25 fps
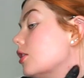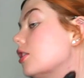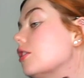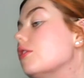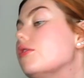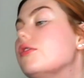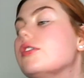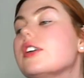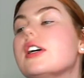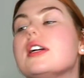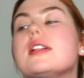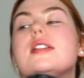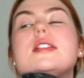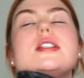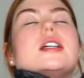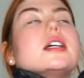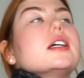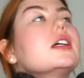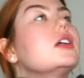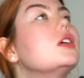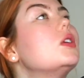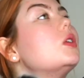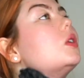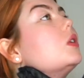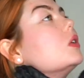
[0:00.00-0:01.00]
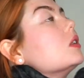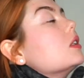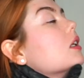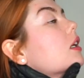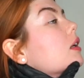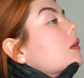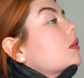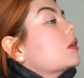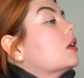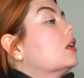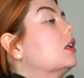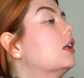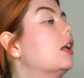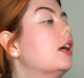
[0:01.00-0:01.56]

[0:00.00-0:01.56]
Don't forget to take it all down your